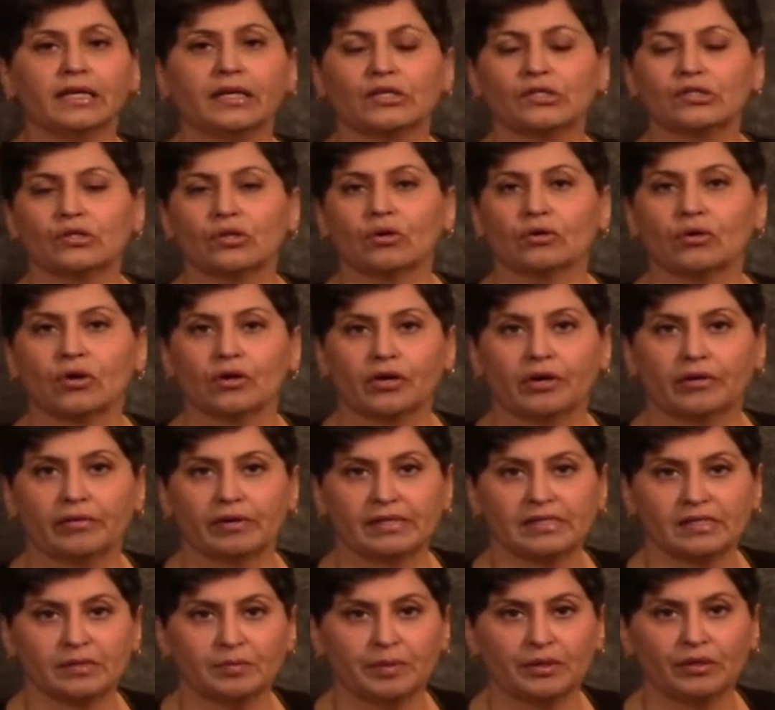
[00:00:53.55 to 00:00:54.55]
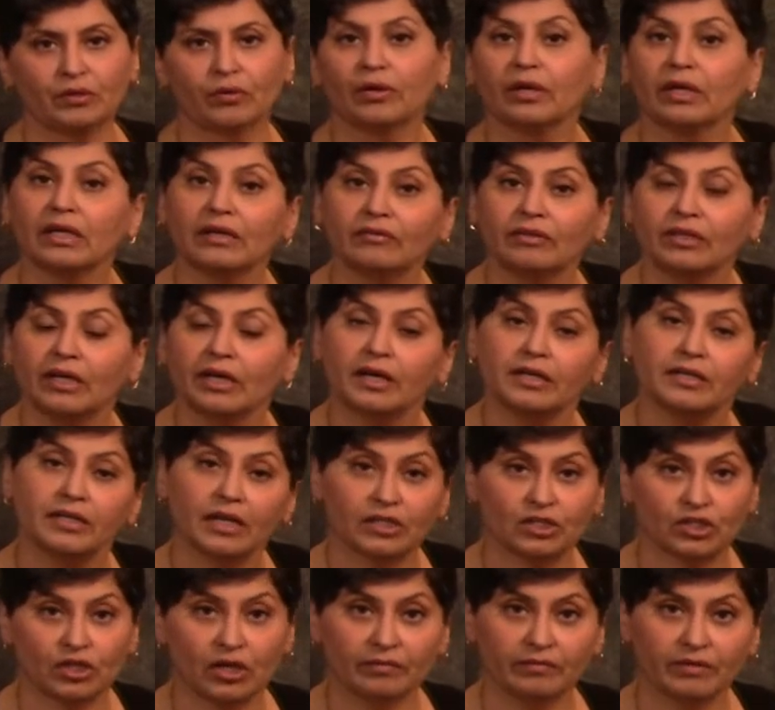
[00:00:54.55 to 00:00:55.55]
a slow cooker recipe, or even in a
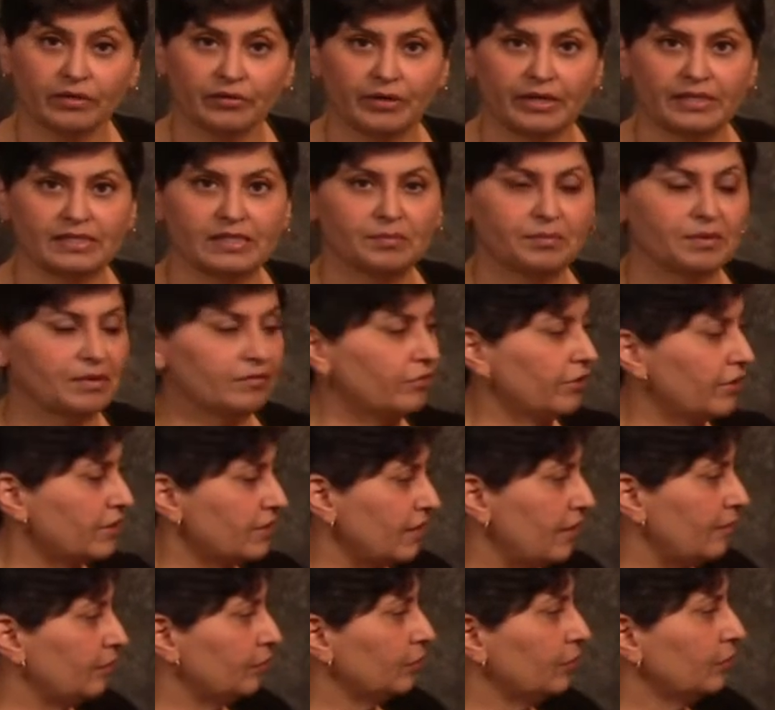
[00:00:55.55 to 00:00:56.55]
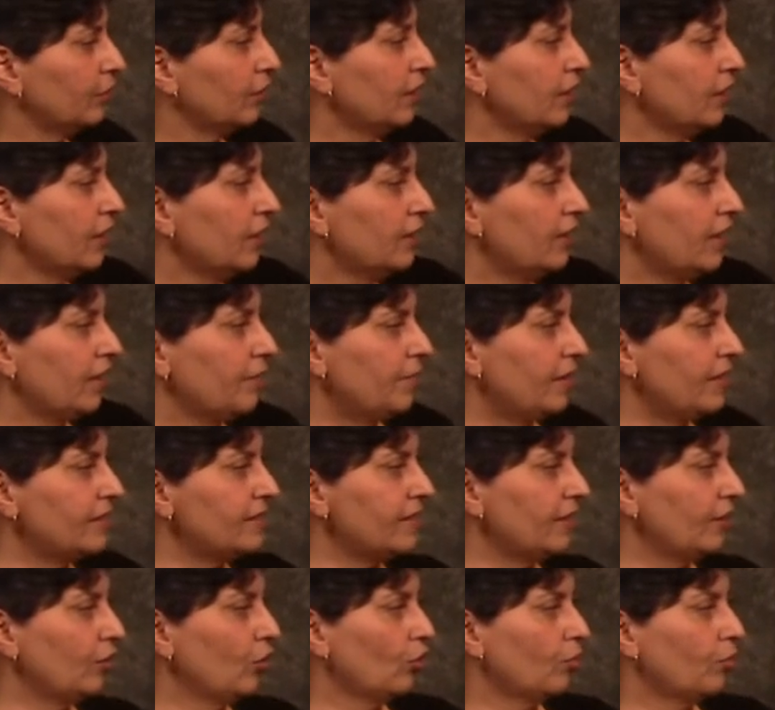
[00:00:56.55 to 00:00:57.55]
Dutch oven recipe, for example, they might
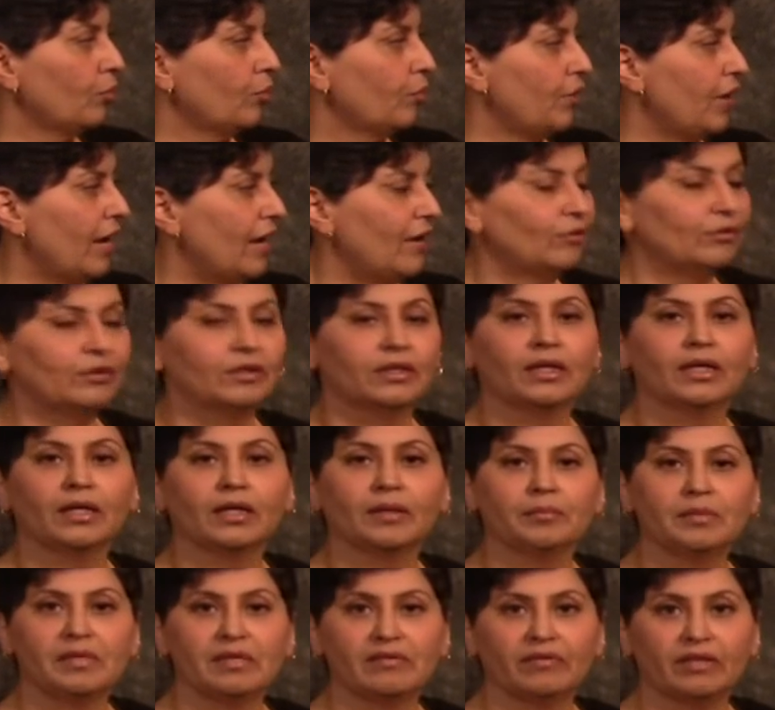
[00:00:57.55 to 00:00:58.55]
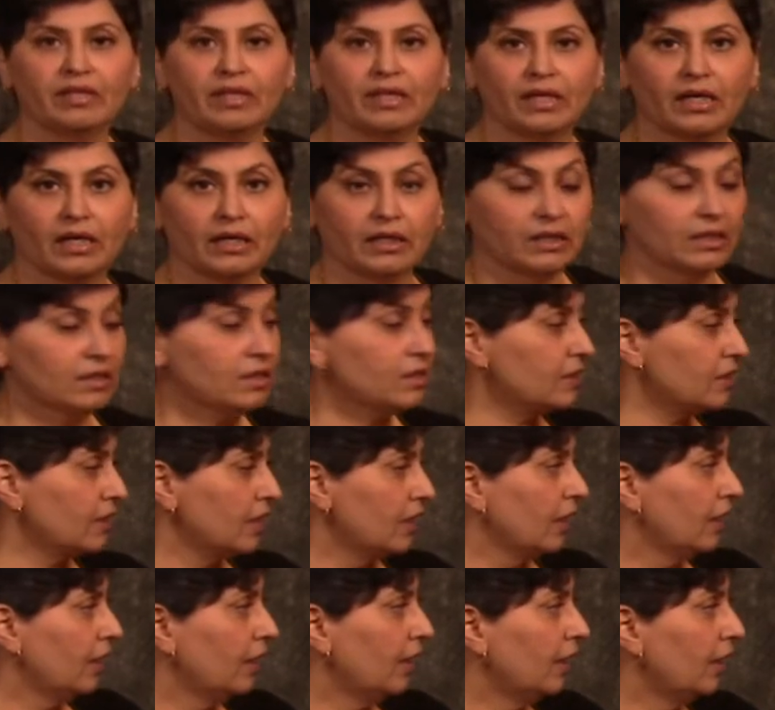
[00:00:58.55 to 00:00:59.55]
say, look, brown the beef and the onions,
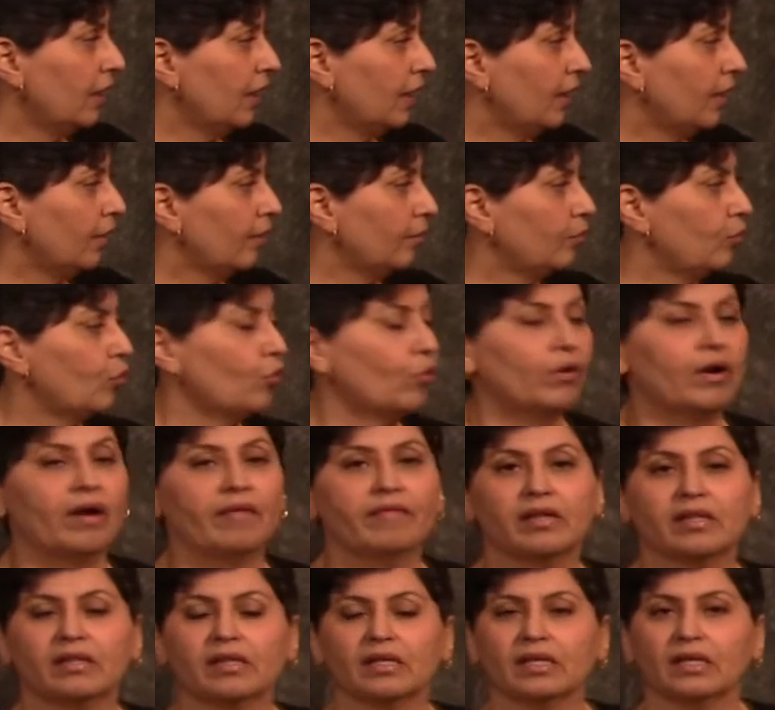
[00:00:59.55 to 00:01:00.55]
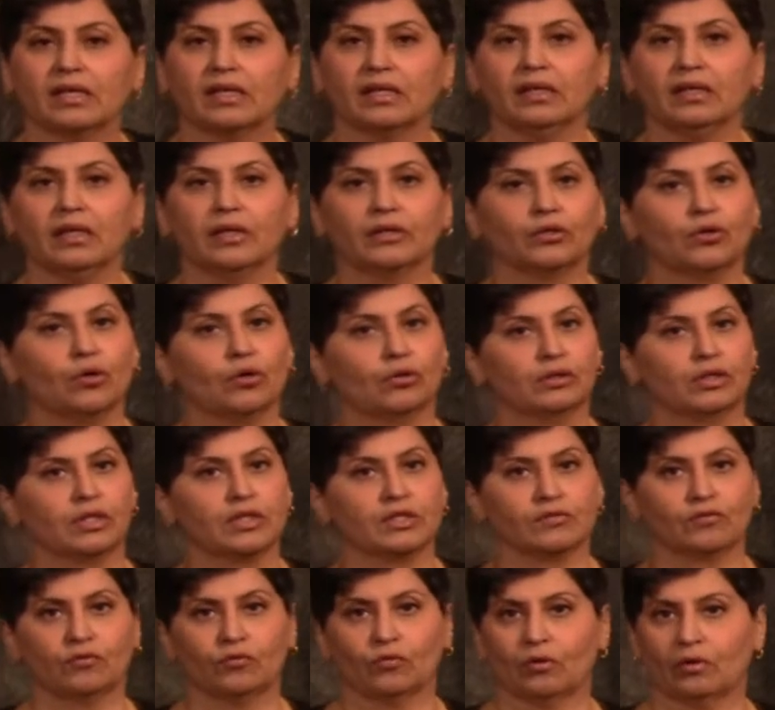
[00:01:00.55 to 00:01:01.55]
pour everything in, and cook
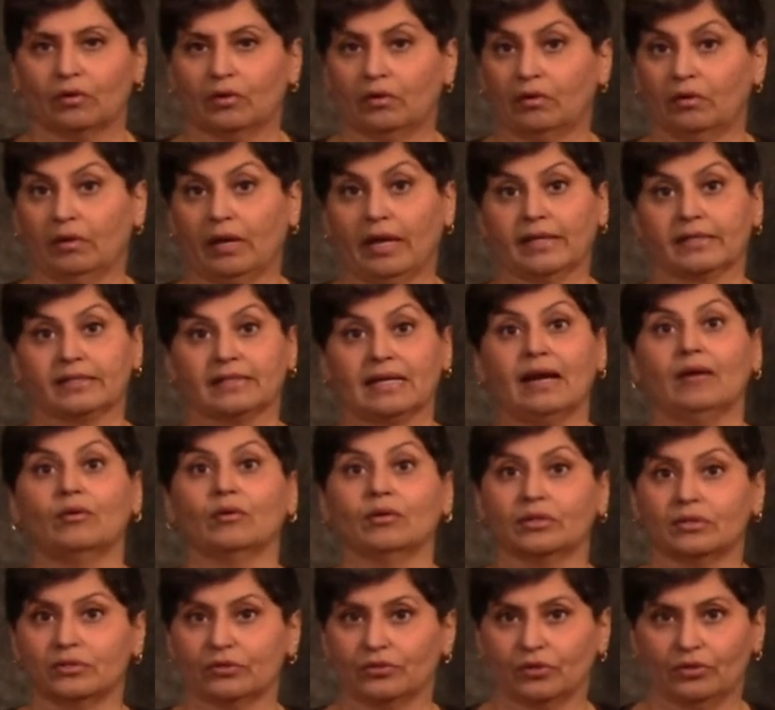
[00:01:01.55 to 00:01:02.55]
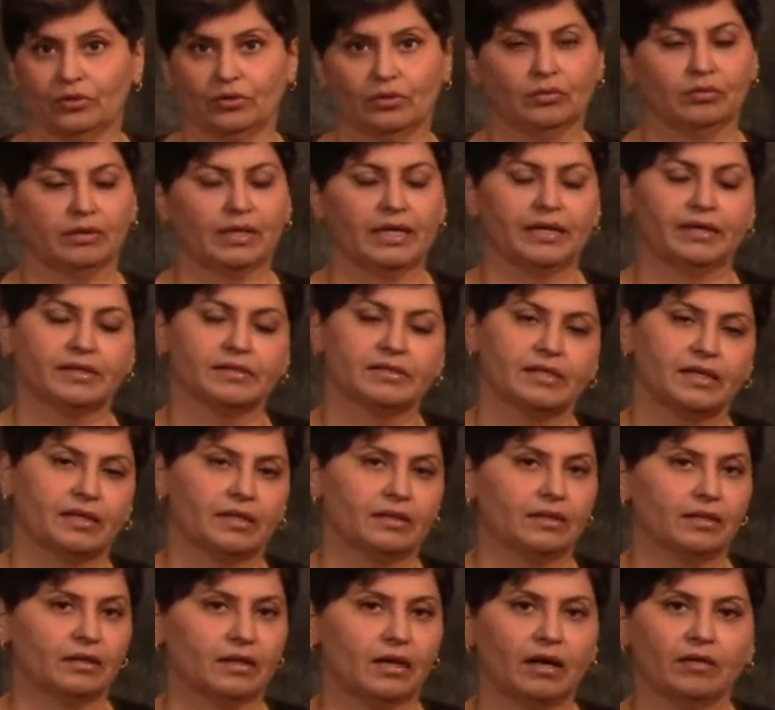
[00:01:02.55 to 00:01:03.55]
this for X hours. Let it sit
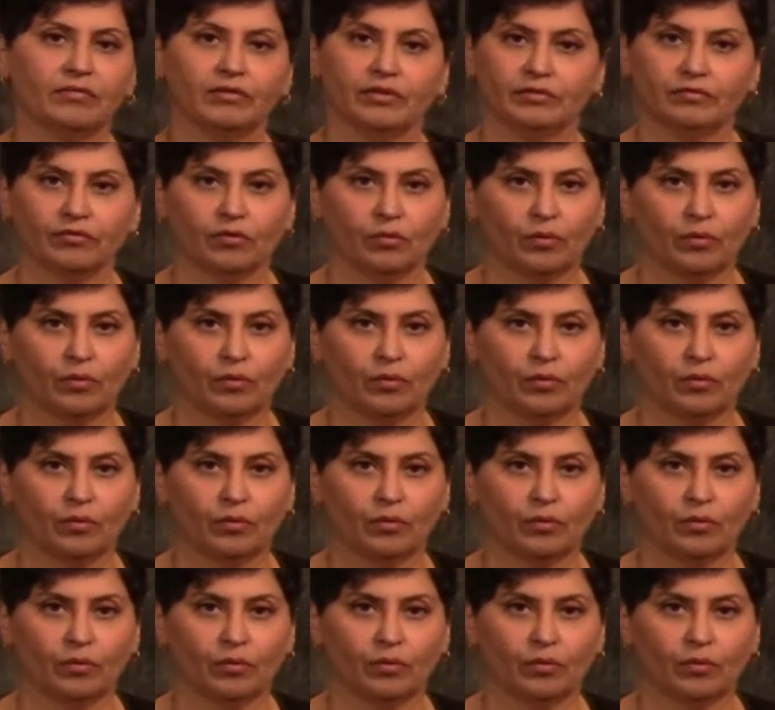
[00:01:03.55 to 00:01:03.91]
in the oven for